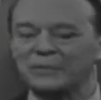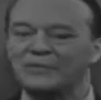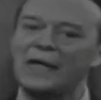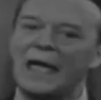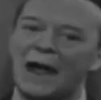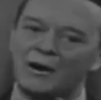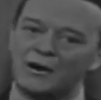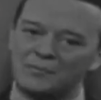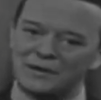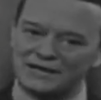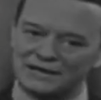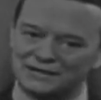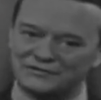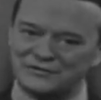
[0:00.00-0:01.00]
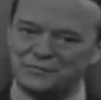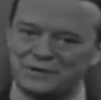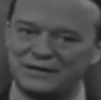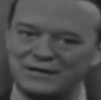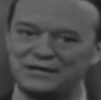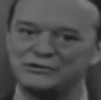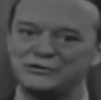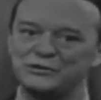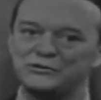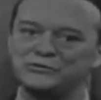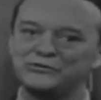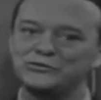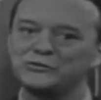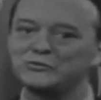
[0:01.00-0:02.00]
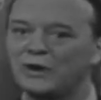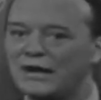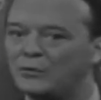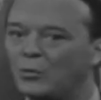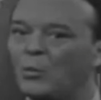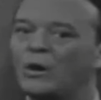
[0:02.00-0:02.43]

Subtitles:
the Arabic alphabet is used to write